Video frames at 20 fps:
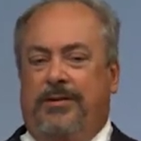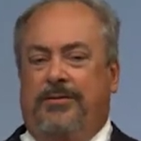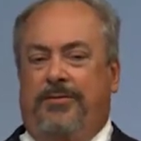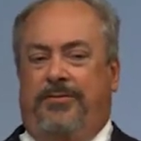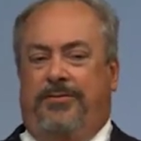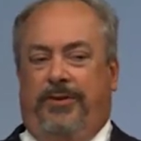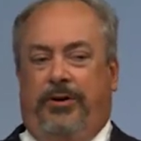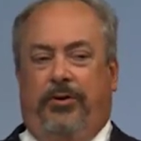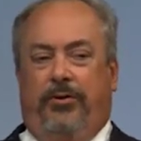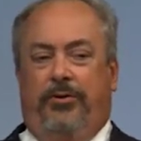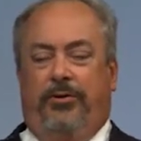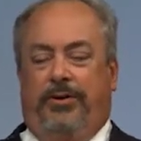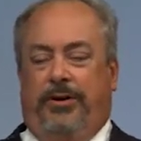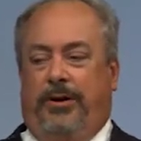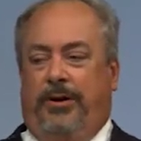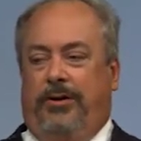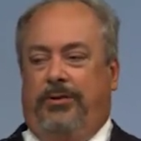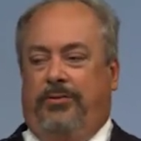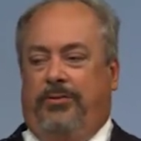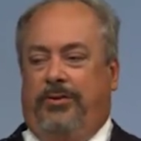felt
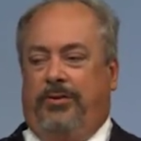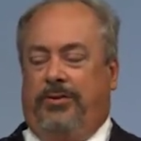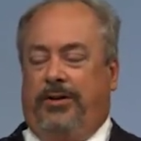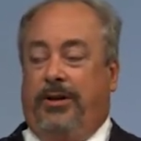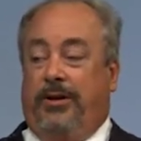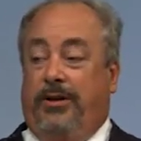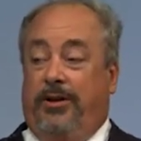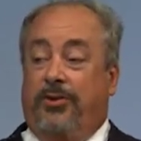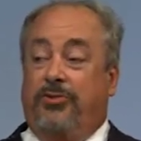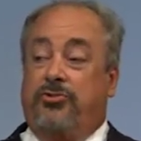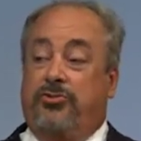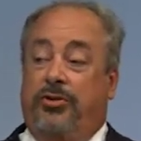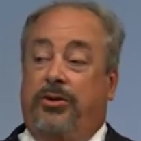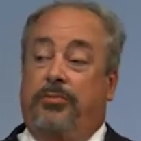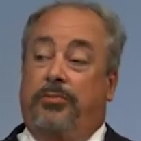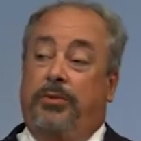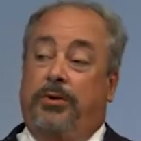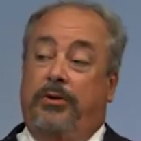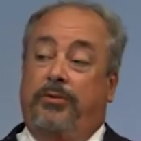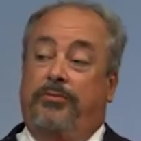that that election
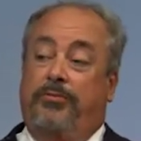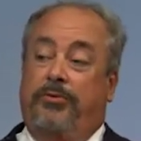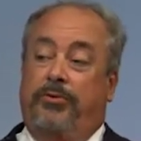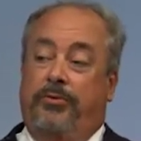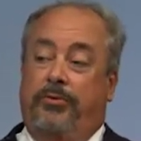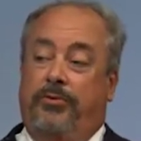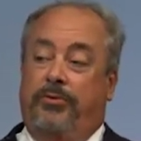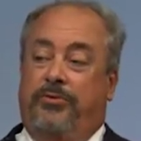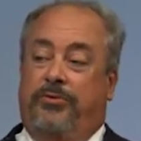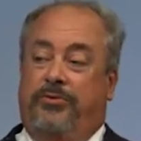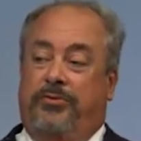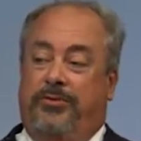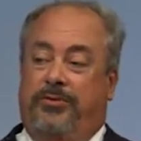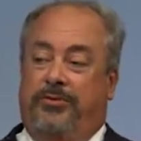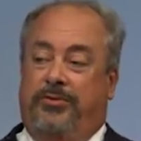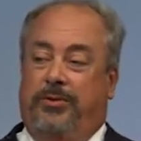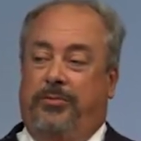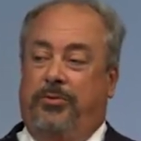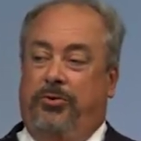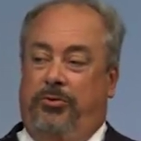had been influenced to
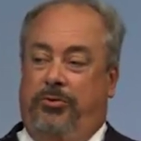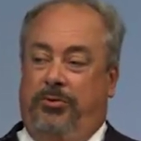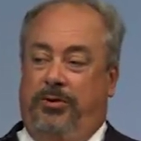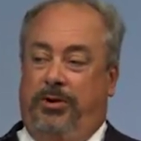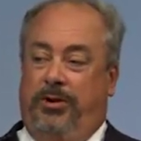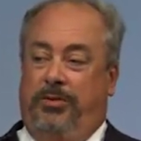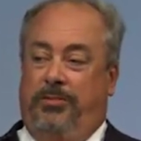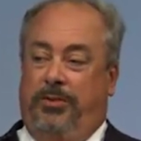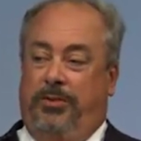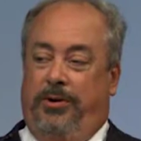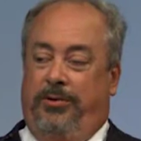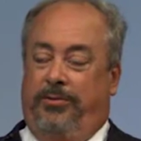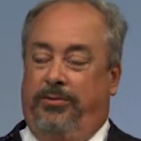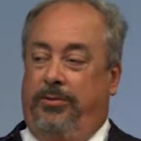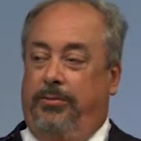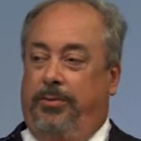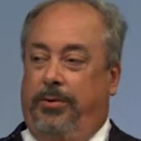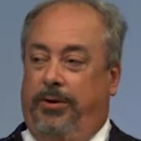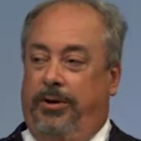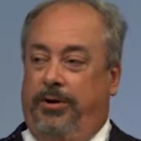some degree
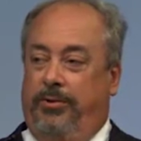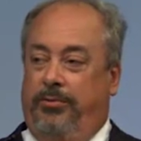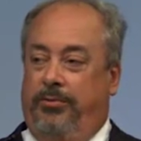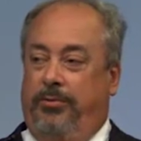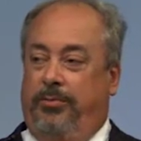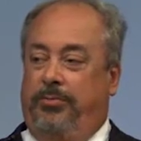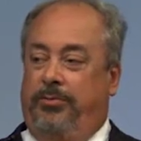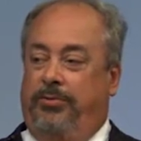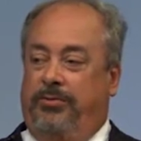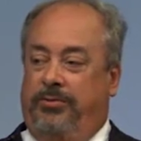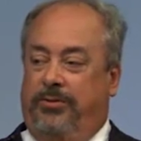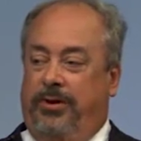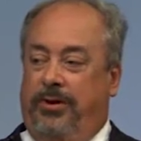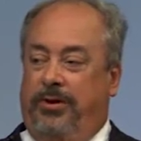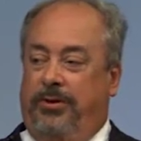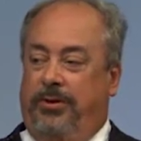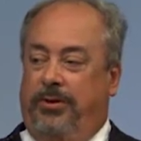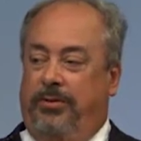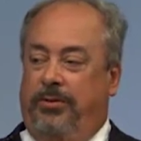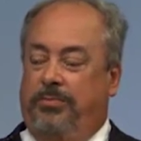third-party groups,
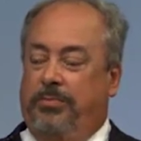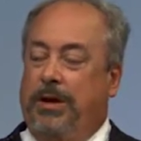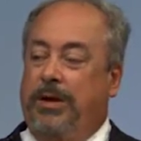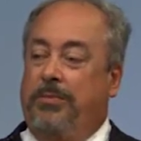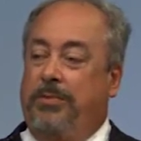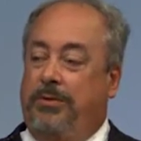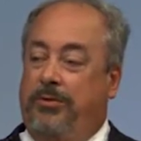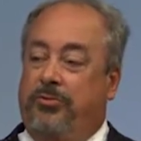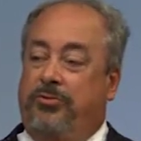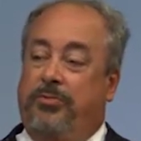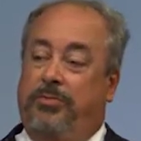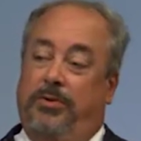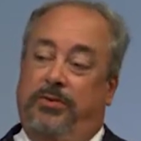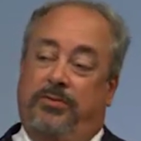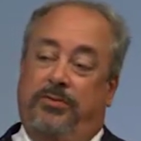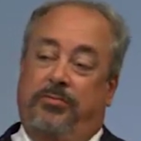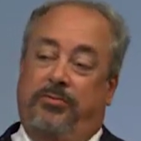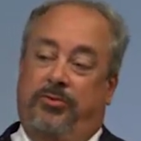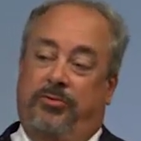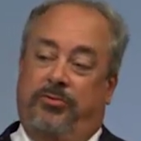and that maybe there should be
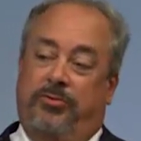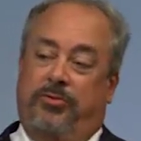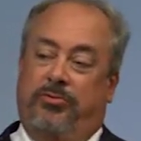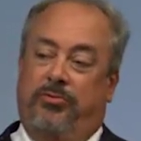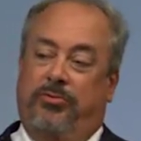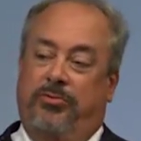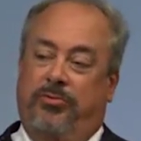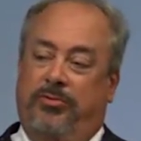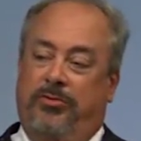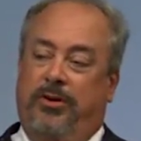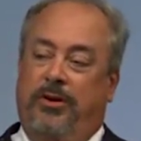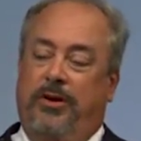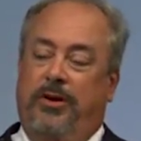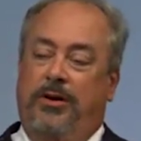some restrictions.